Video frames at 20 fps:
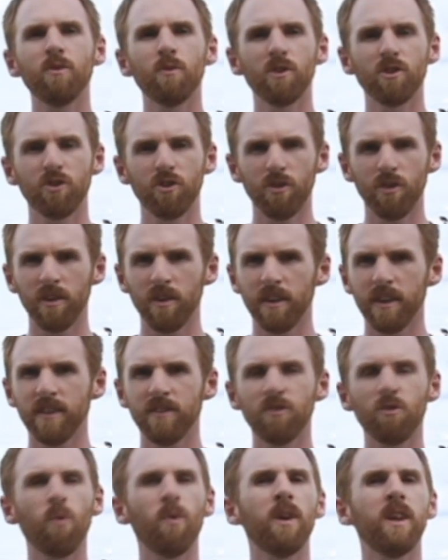you want to shoot at
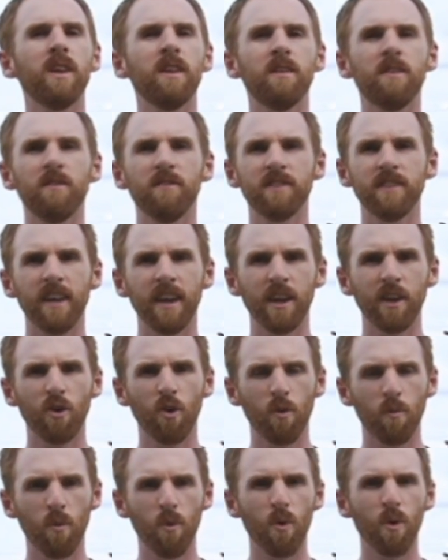least 20th of a
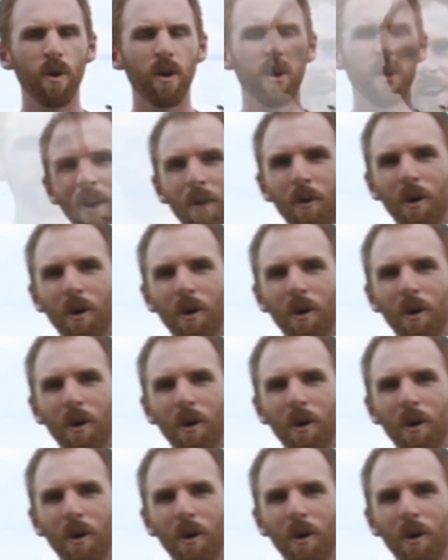second or more.